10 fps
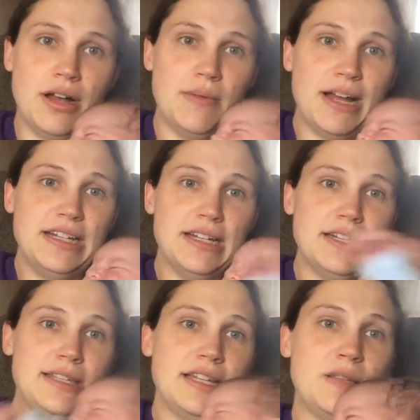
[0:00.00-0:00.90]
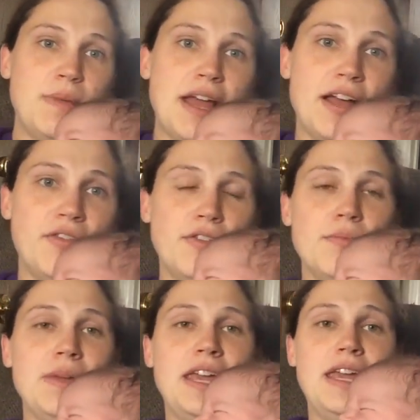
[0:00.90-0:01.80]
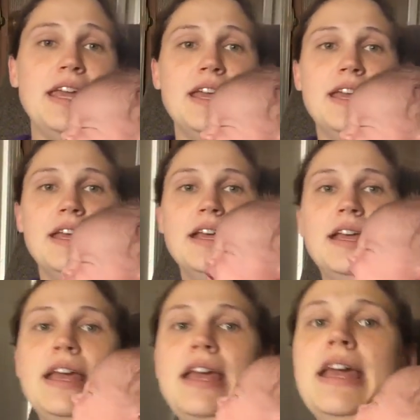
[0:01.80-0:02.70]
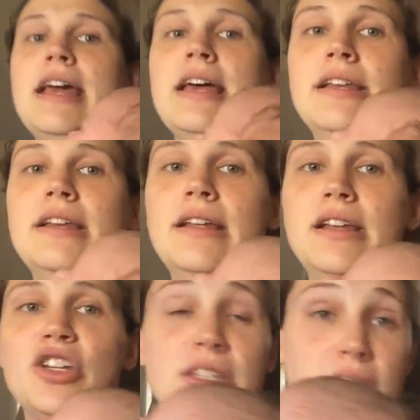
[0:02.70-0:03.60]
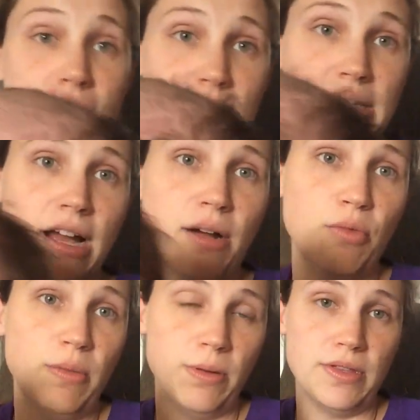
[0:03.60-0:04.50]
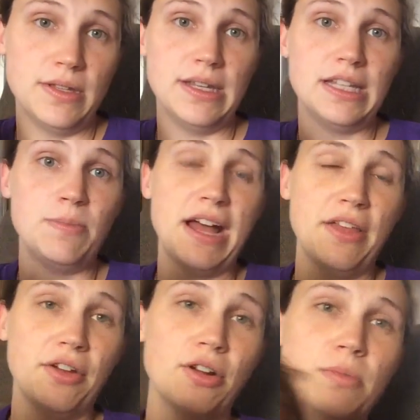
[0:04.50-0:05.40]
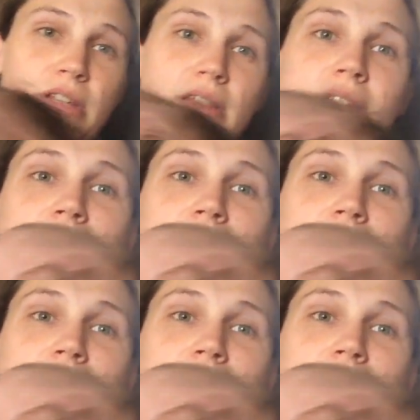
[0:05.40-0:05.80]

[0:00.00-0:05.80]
I did a sitz bath for me. And just in the tub, we put the sitz bath herbs in the